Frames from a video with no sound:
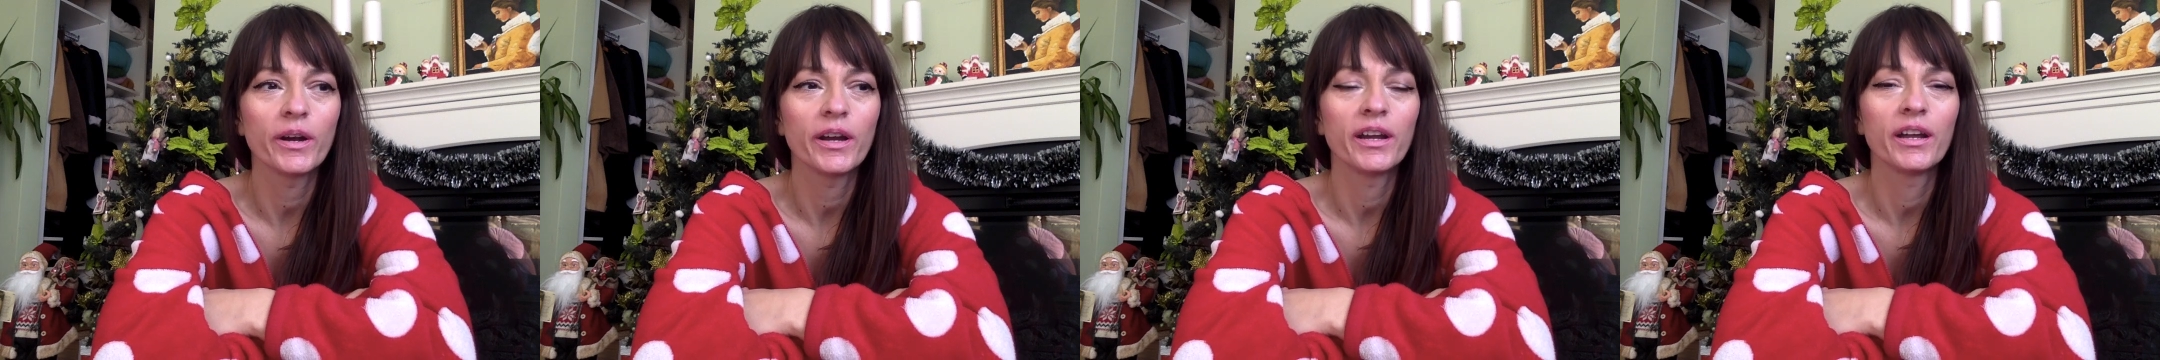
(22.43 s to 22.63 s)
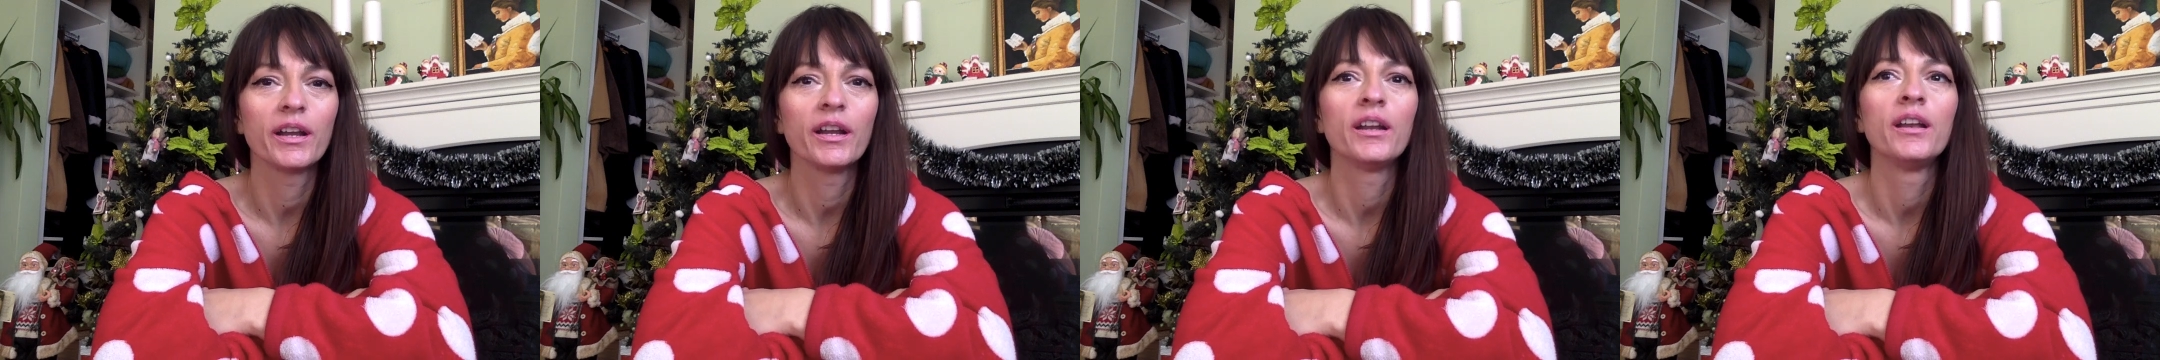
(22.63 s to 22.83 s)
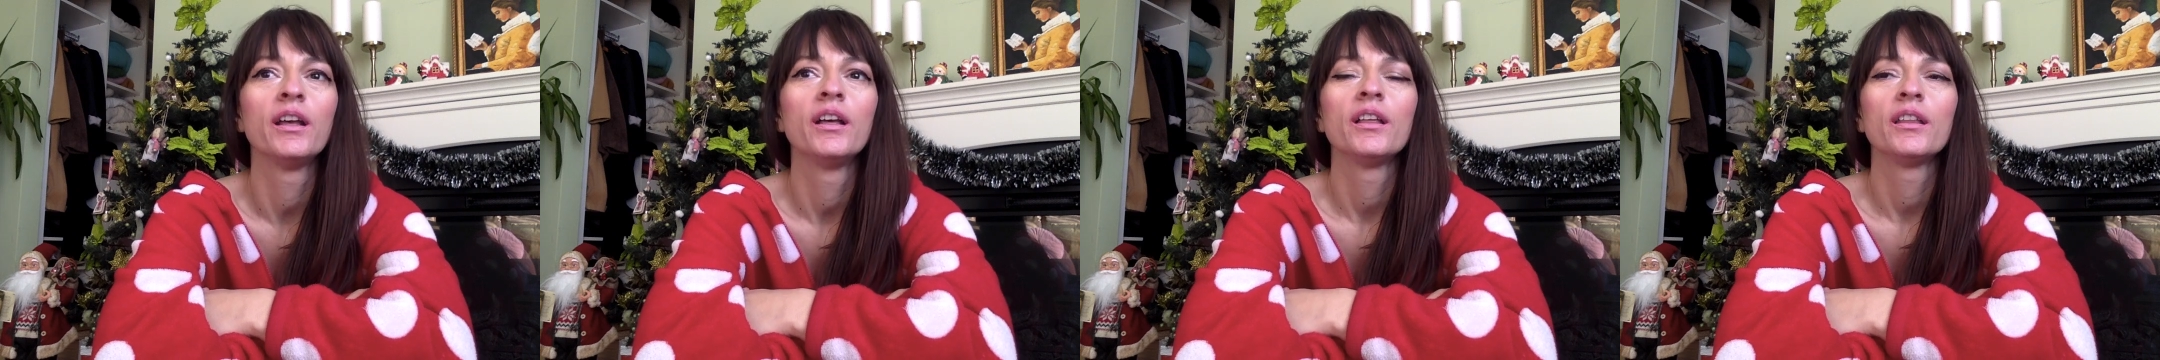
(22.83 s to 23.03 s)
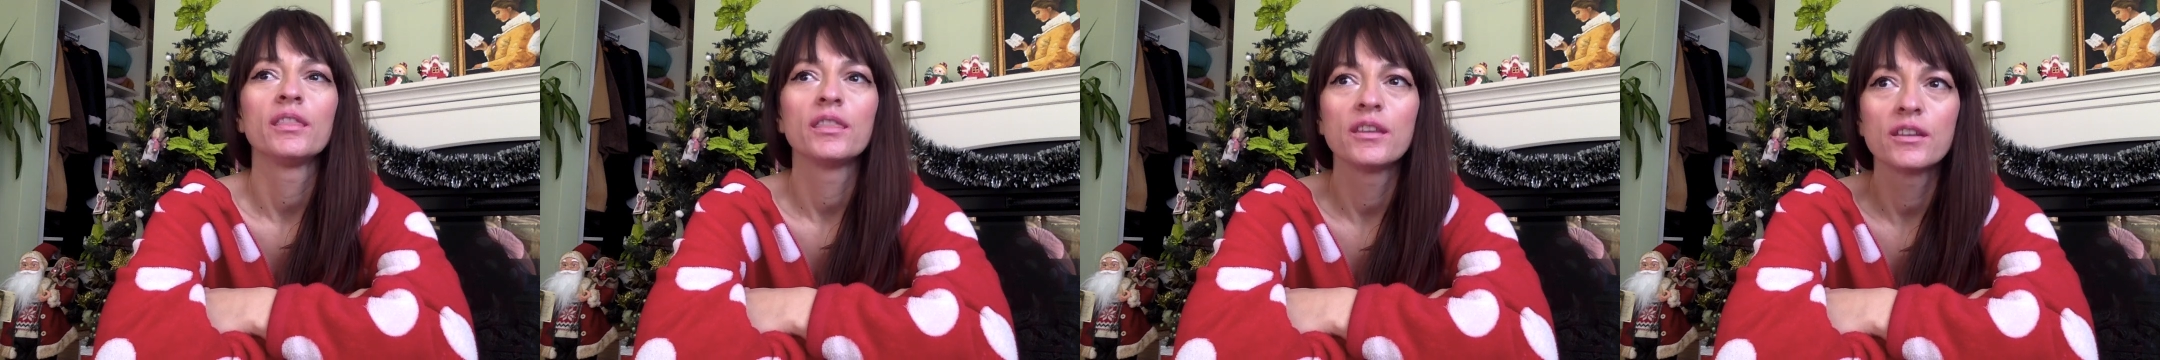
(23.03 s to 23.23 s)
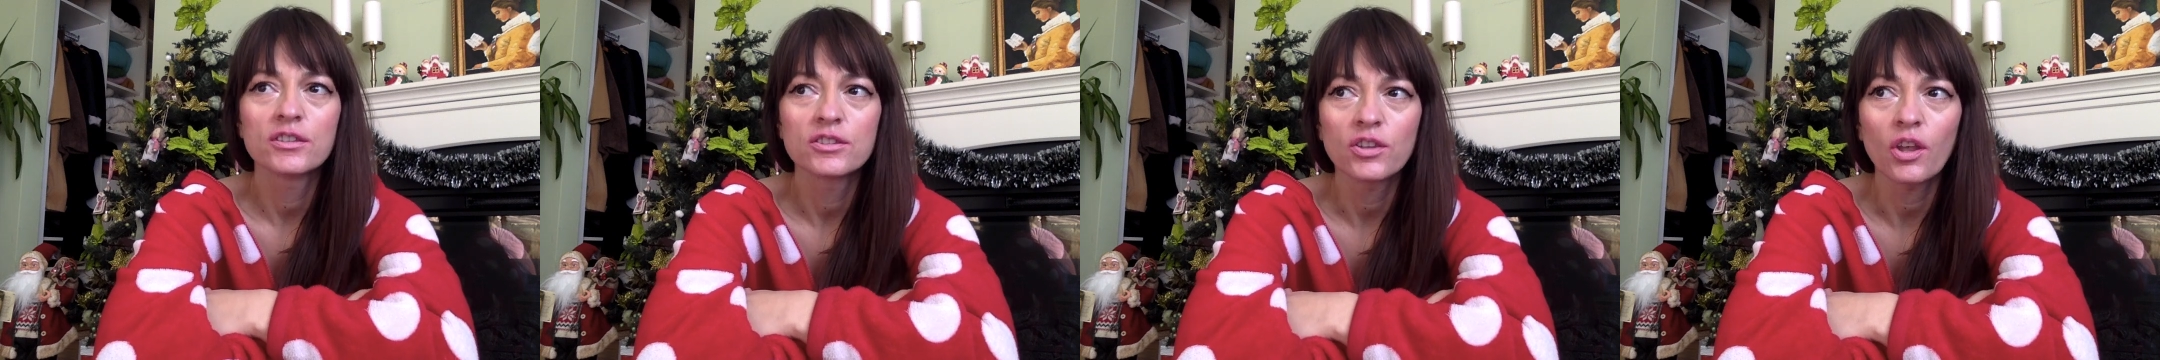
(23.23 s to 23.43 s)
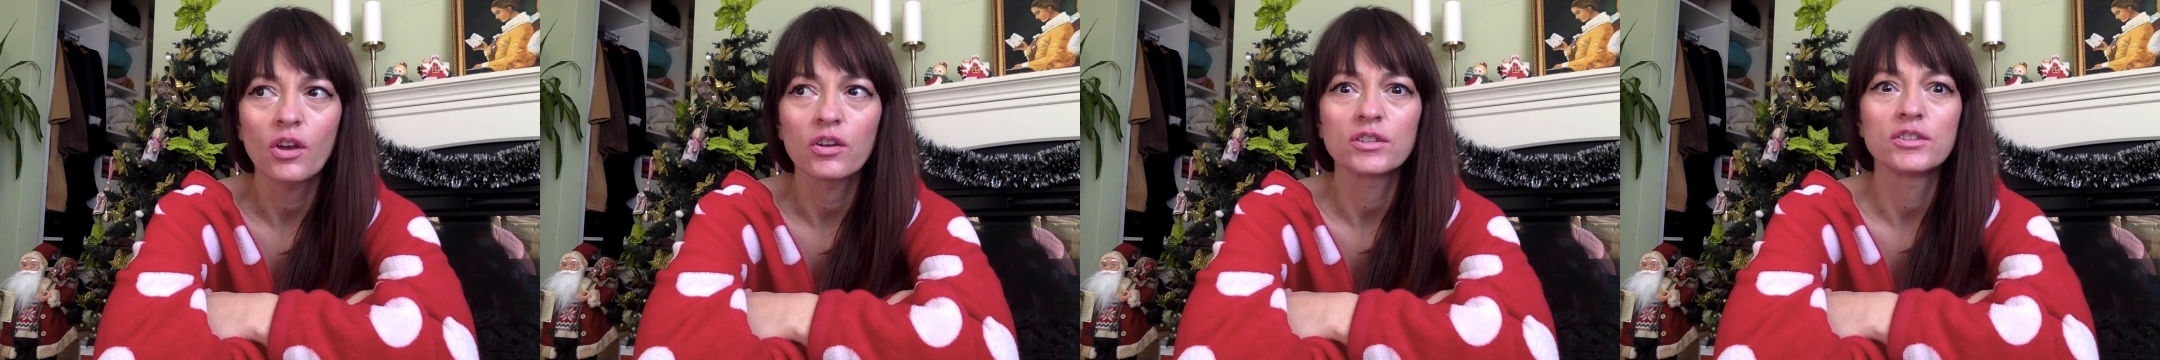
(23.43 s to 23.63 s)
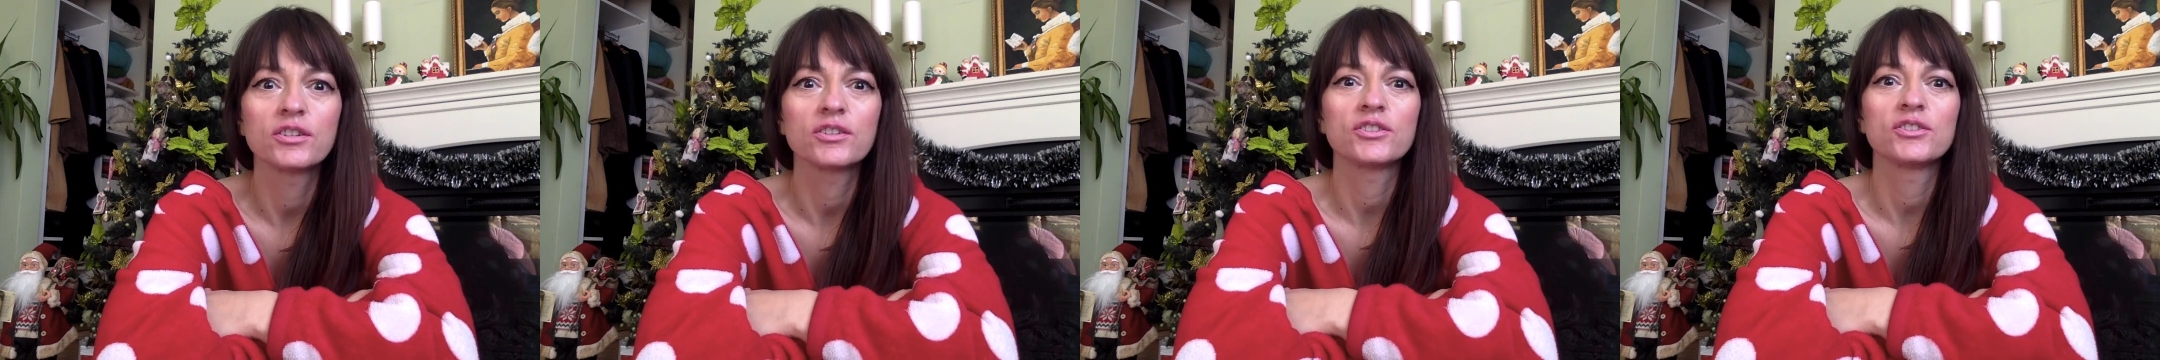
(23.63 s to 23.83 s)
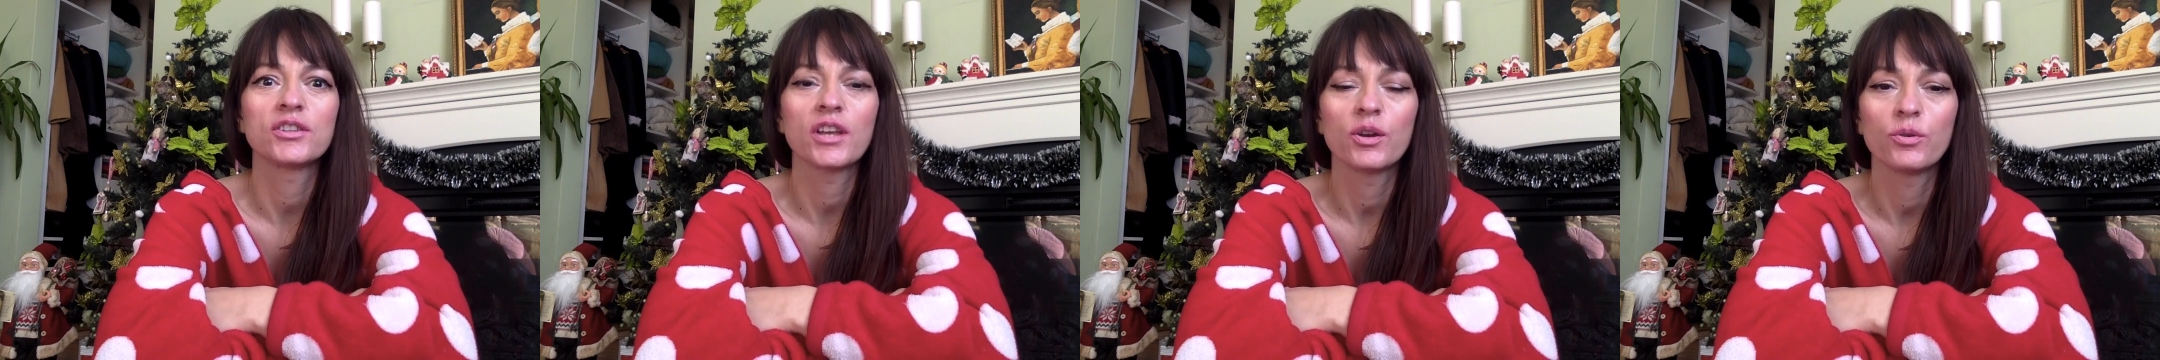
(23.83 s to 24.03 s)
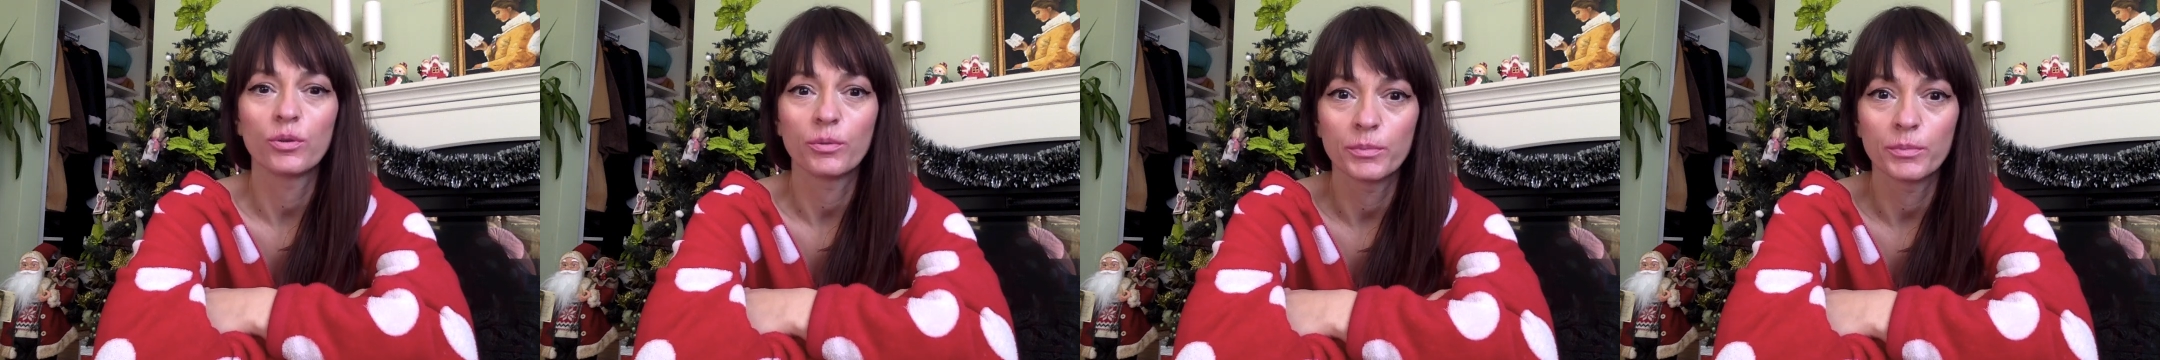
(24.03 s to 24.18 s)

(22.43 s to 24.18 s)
And this thought just stayed